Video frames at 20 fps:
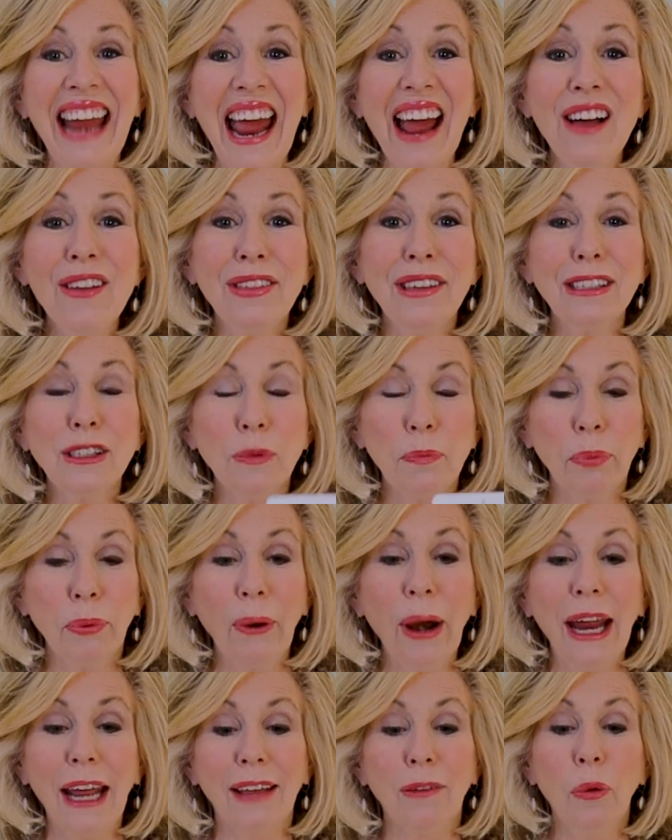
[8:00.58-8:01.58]
now this
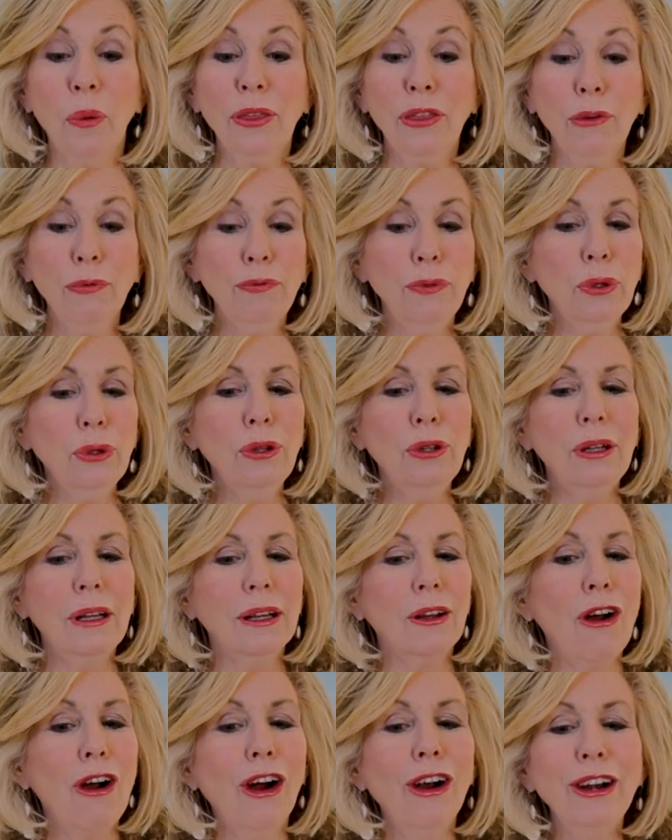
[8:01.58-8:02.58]
break with the
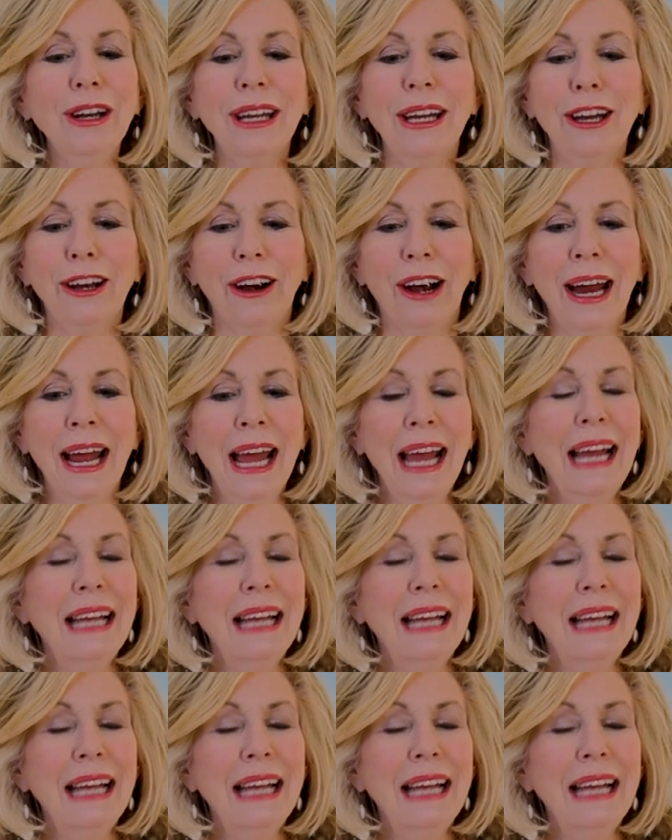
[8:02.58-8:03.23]
Fool card here,